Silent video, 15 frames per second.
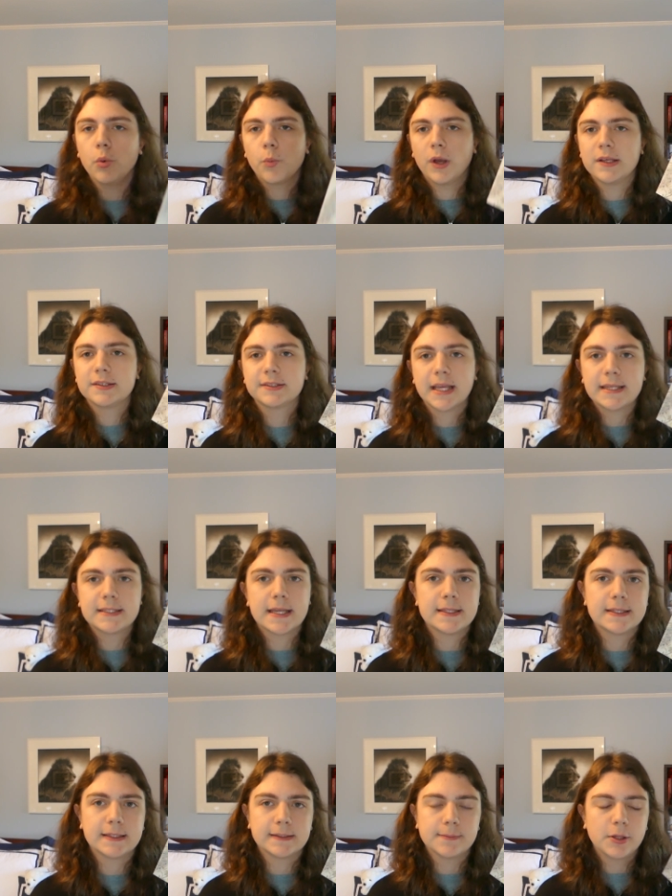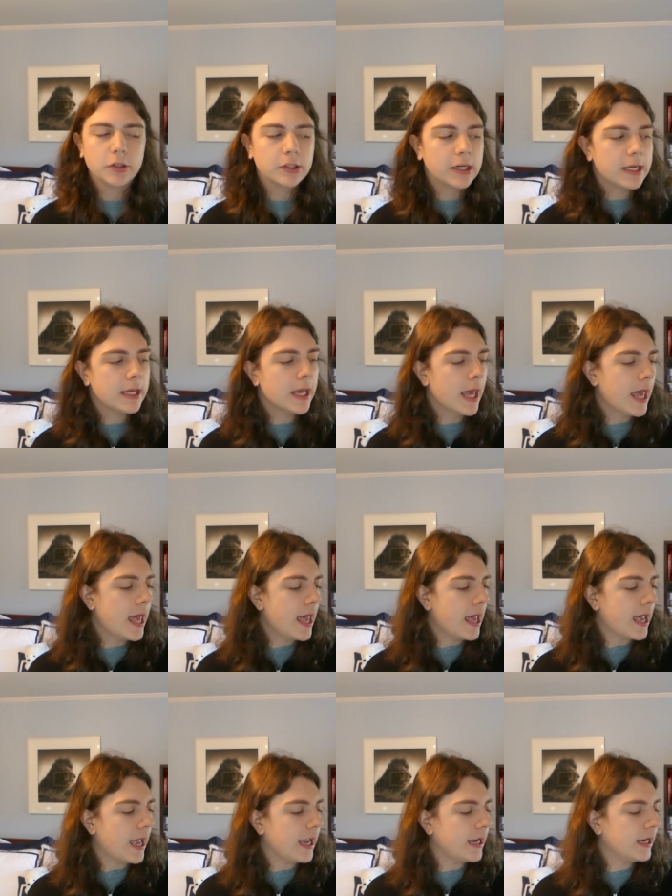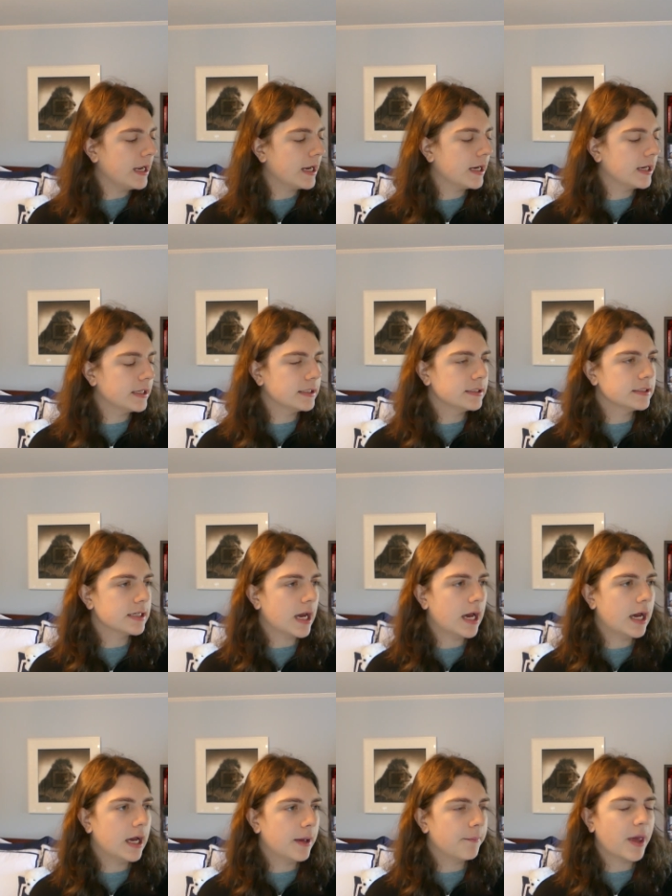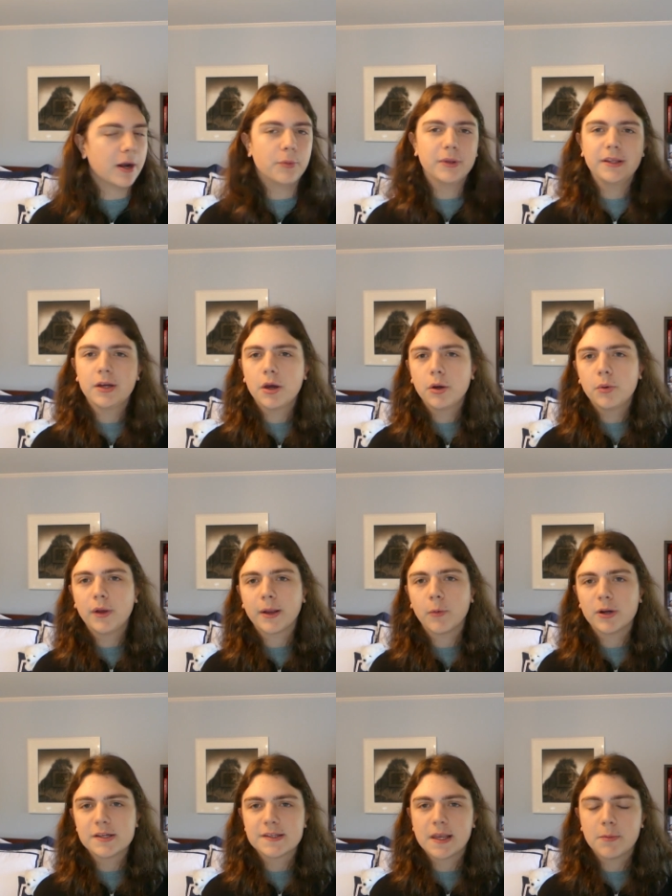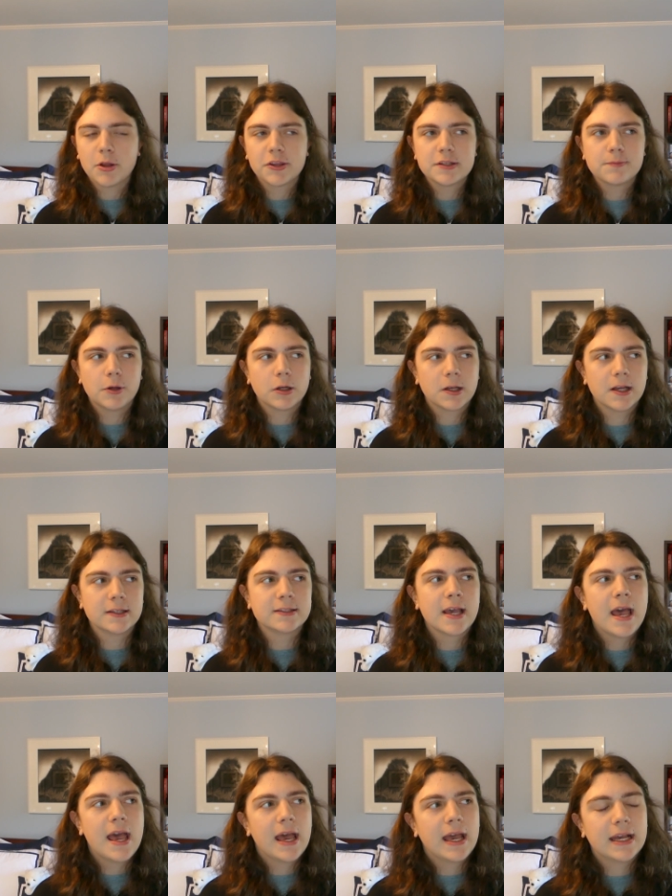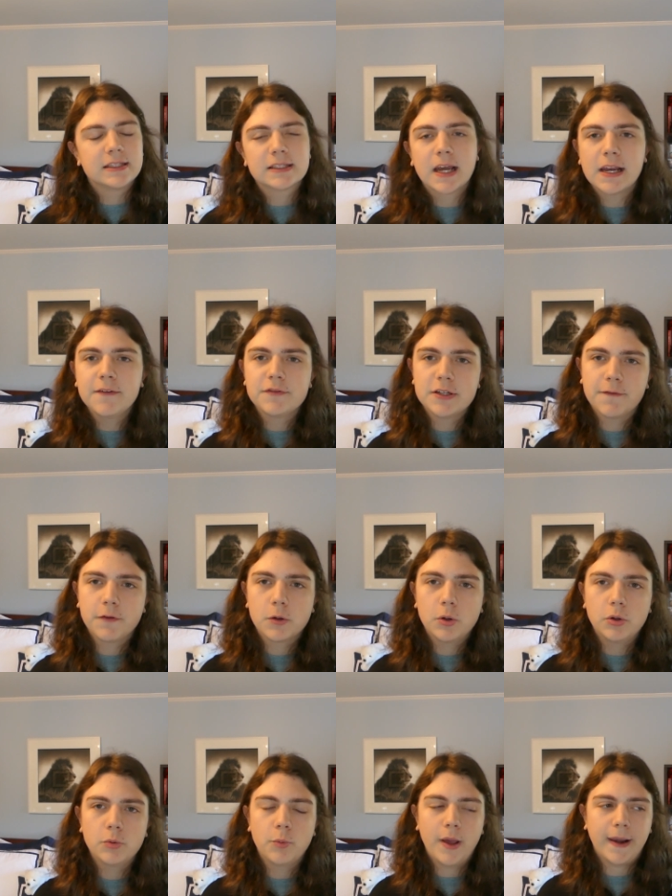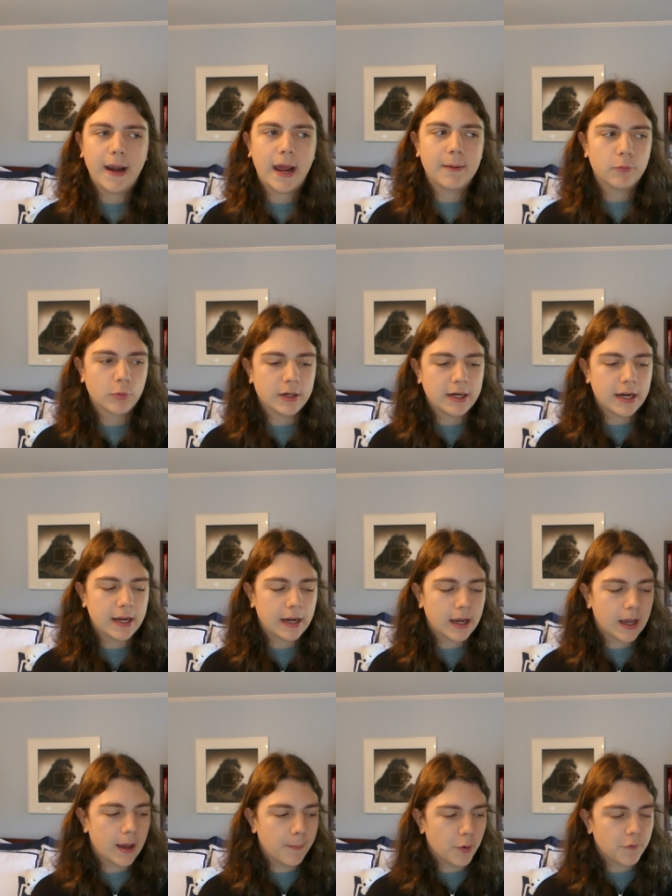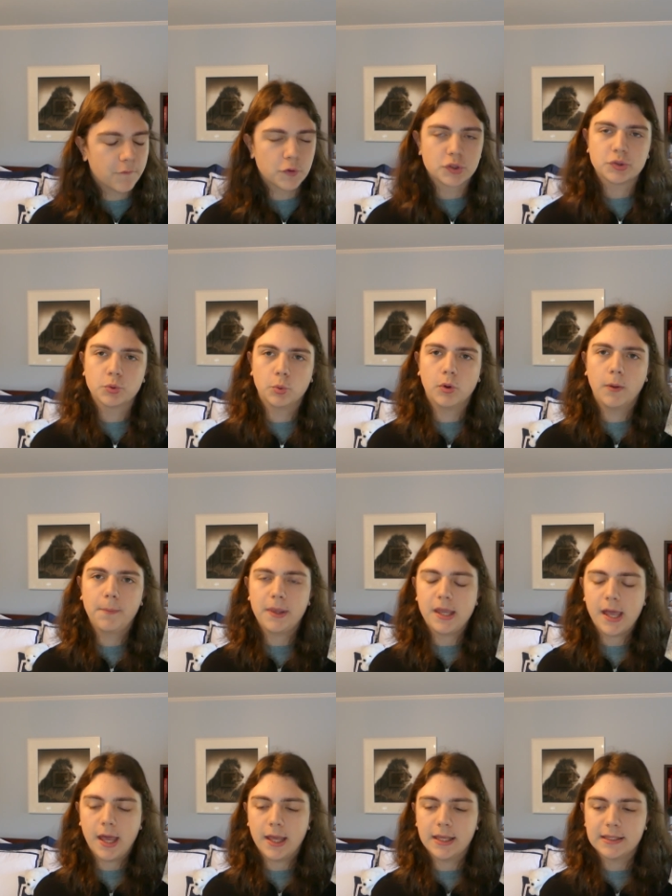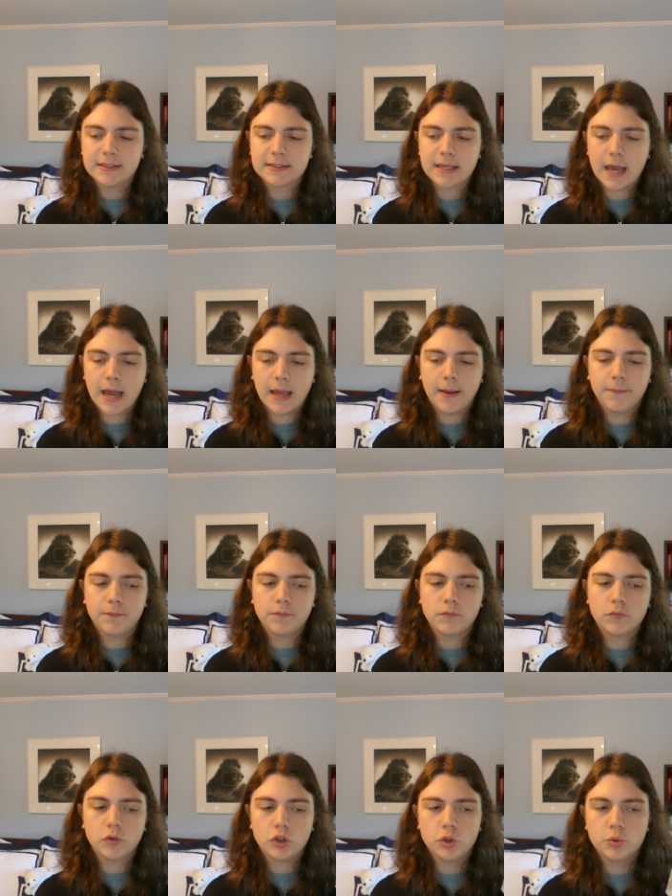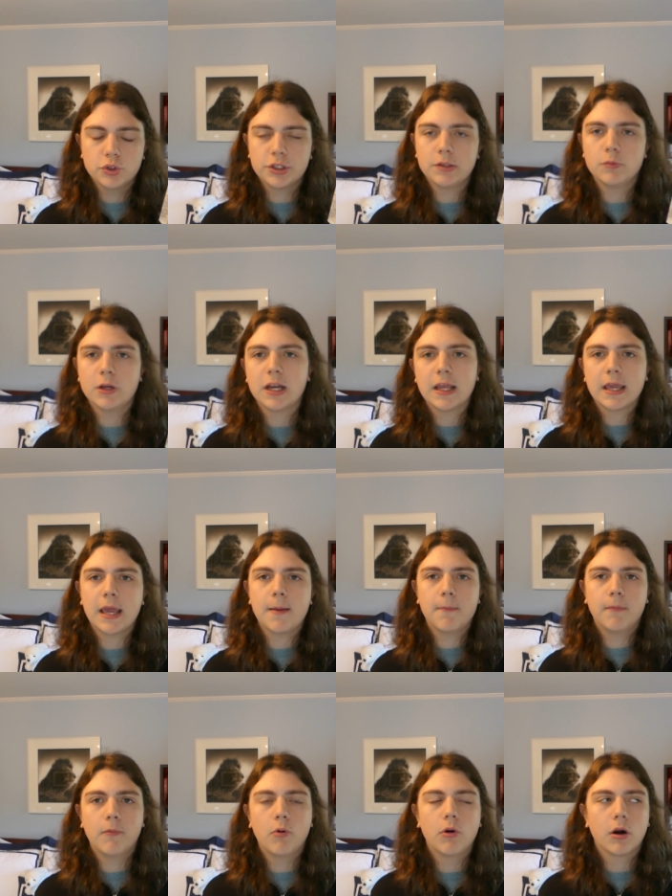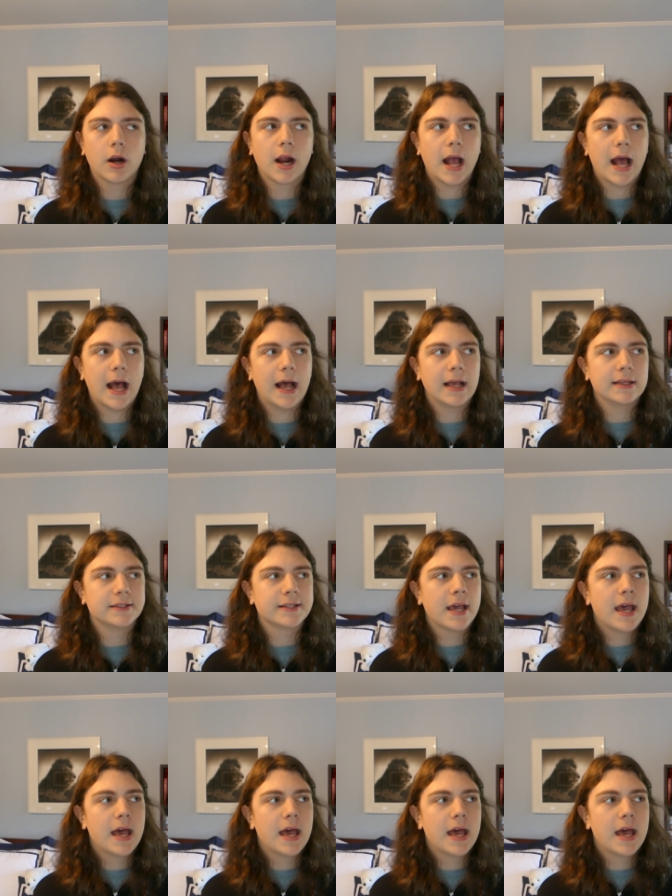was Sense and Sensibility. And um, I don't really know like what to say about this book because it's kind of difficult when I'm reading a book for school because I'm usually reading it more as